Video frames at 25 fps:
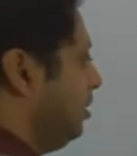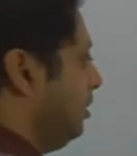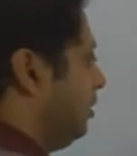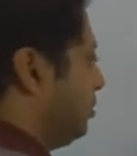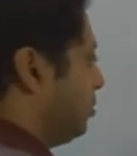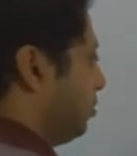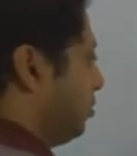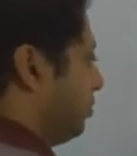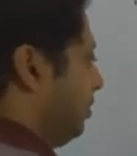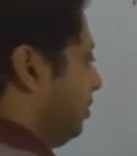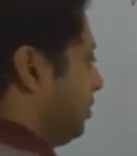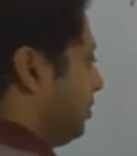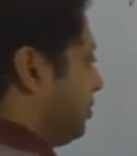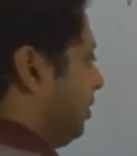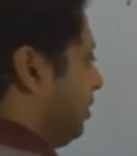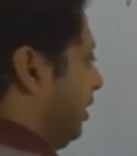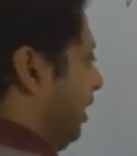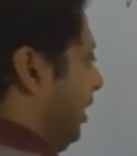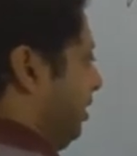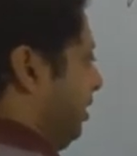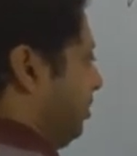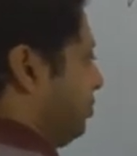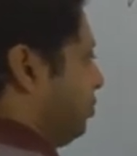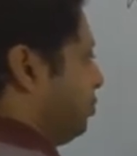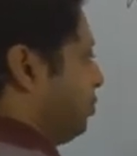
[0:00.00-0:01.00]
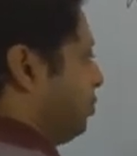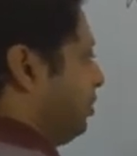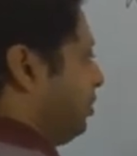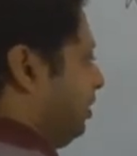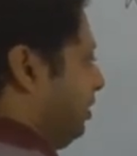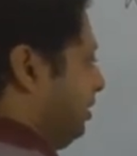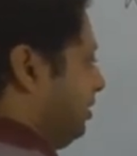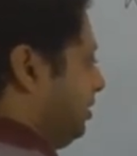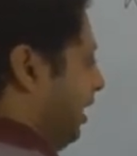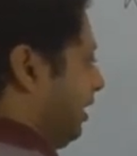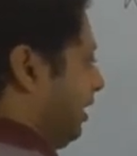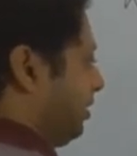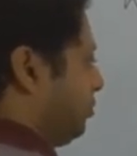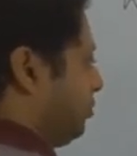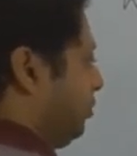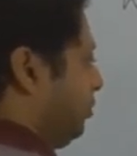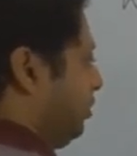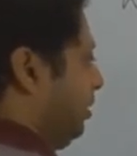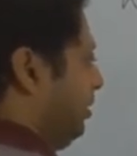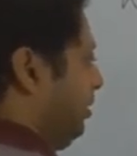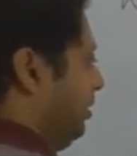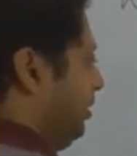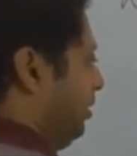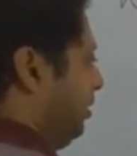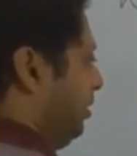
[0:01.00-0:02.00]
So this H is
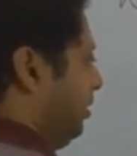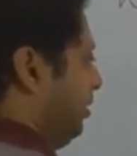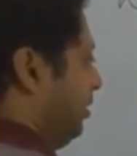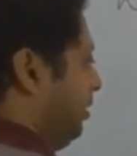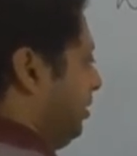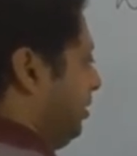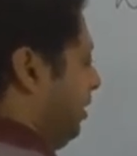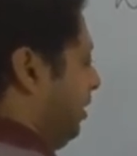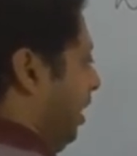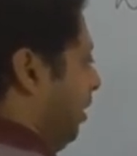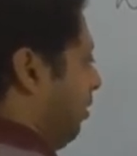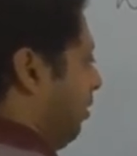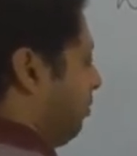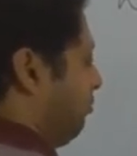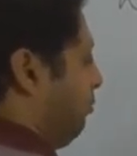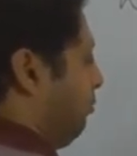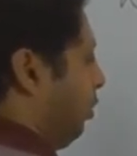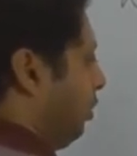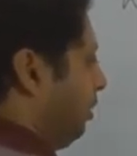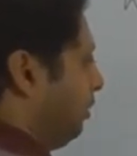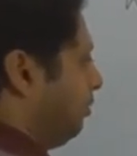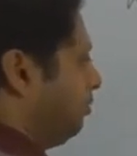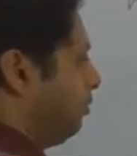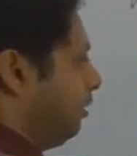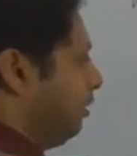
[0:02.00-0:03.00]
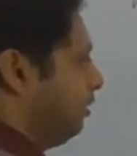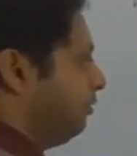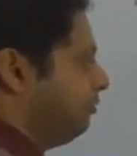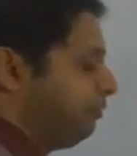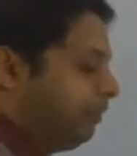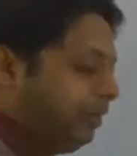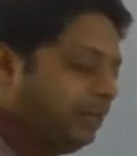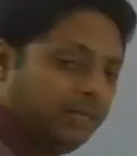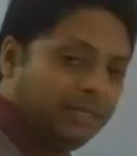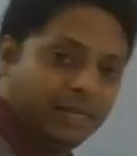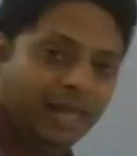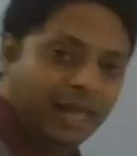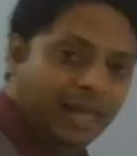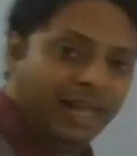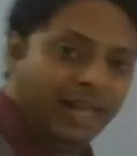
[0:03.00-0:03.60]
actually our molecular field